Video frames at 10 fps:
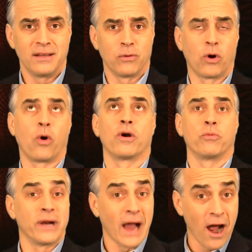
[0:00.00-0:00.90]
or
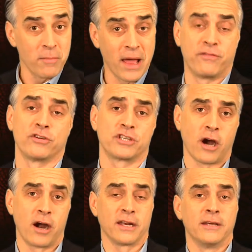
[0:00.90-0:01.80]
when Iron Man first
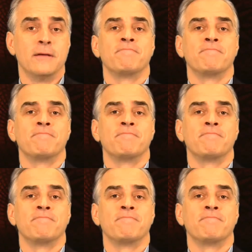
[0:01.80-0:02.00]
started,